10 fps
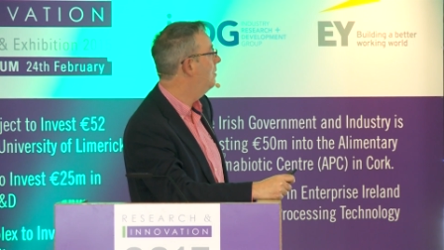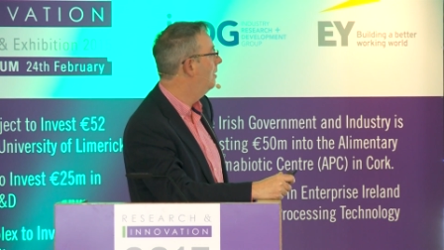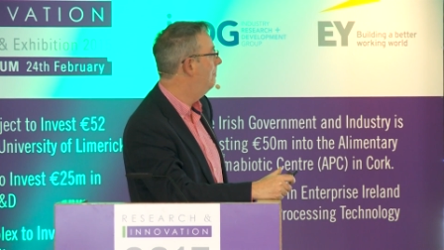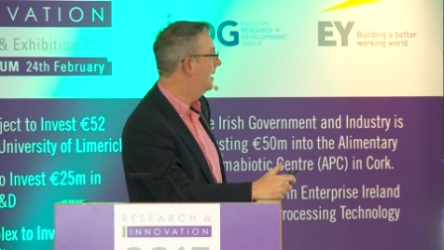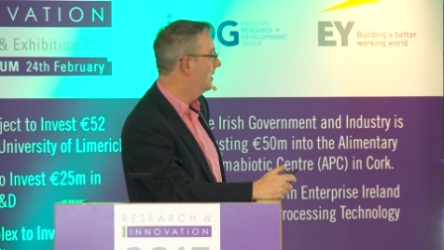
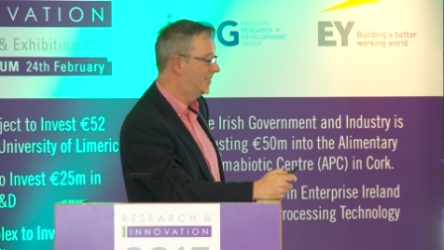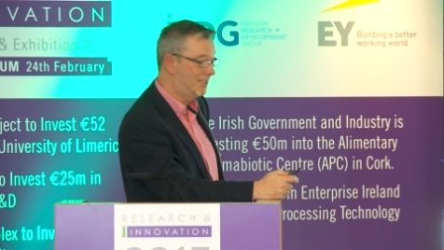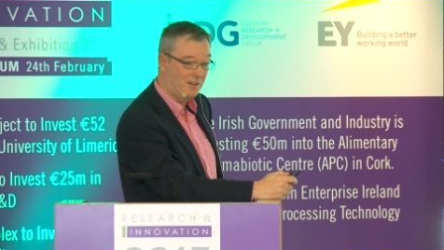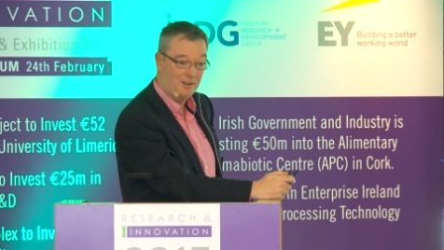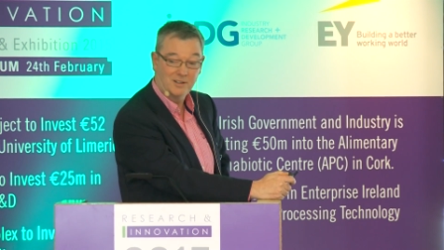will be
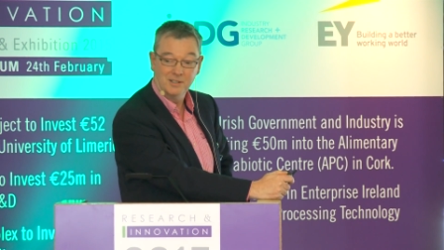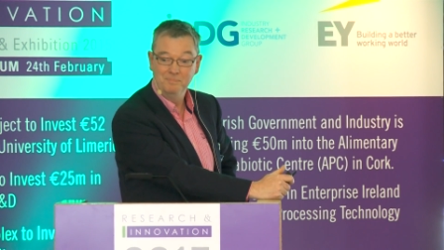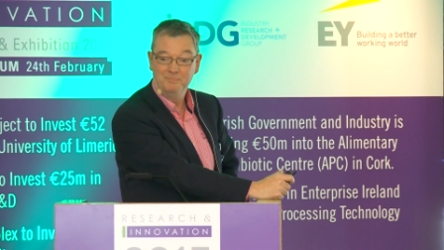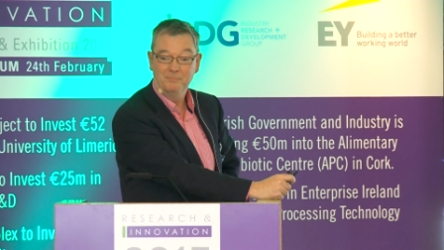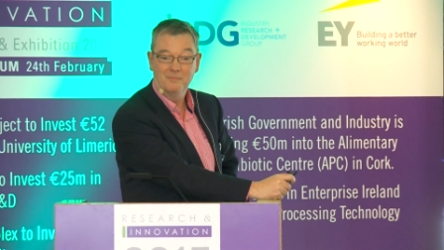considered,
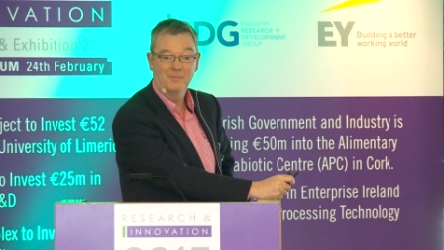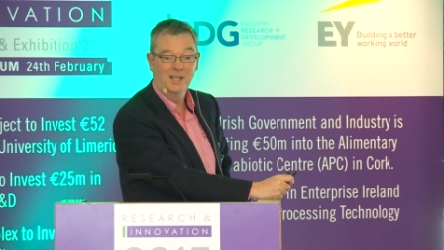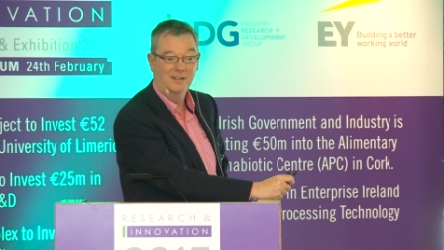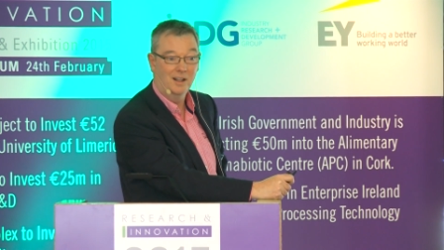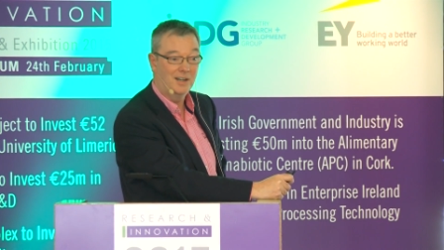
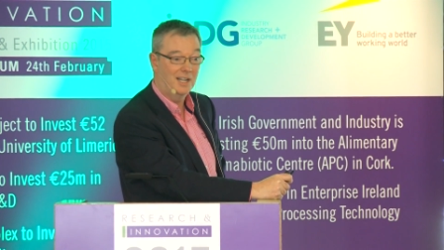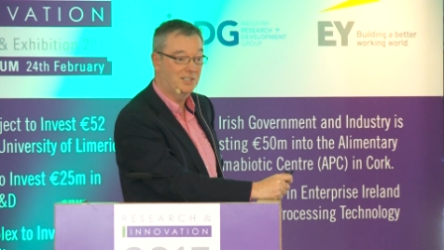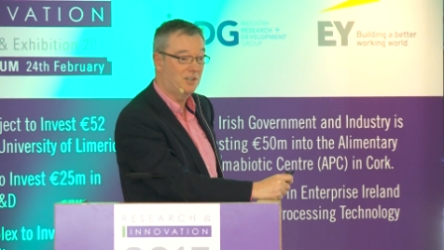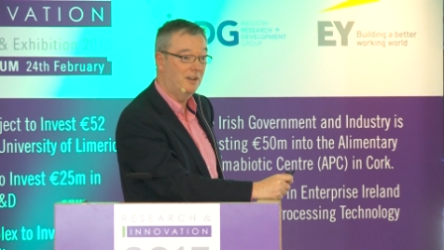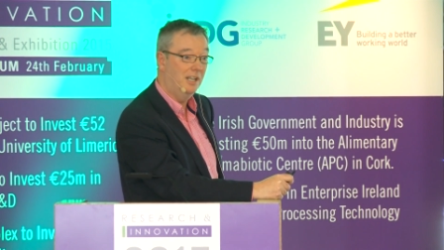not
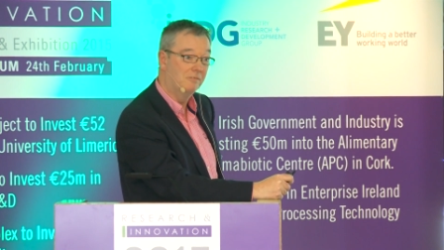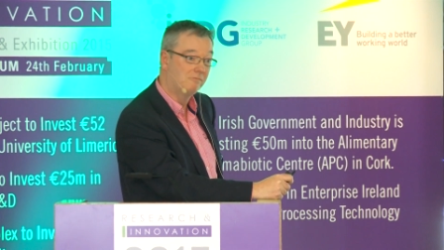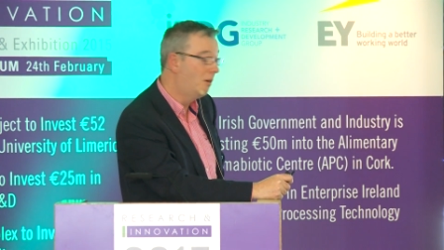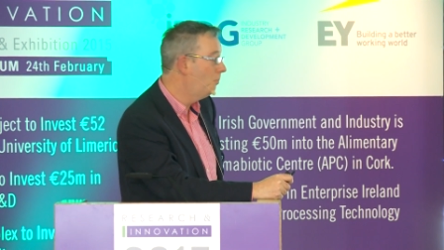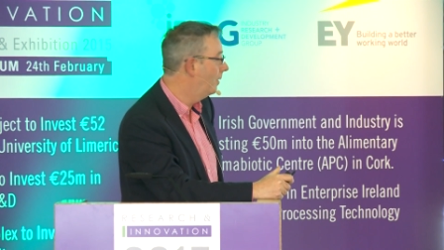necessarily run